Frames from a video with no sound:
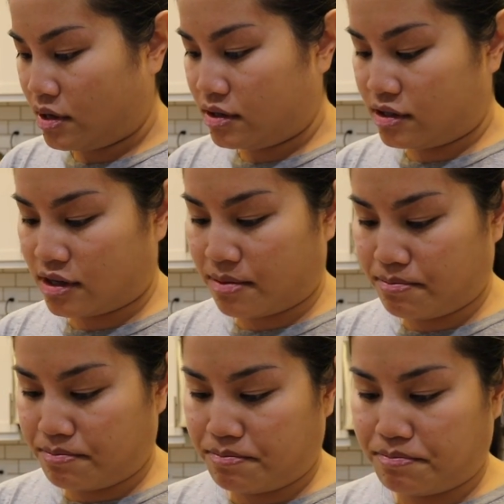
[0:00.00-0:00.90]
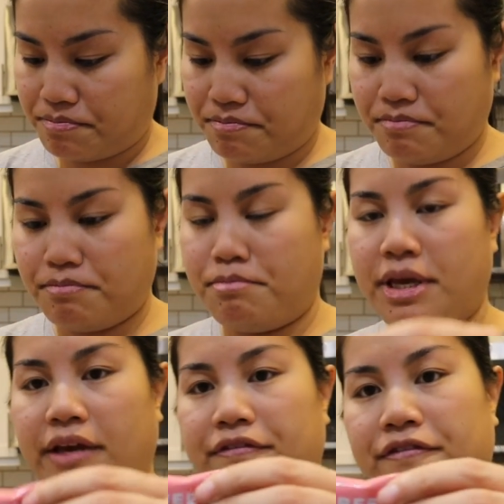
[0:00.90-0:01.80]
Some
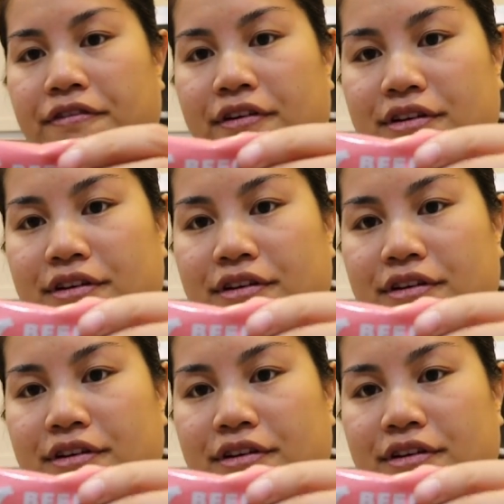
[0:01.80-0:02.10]
beef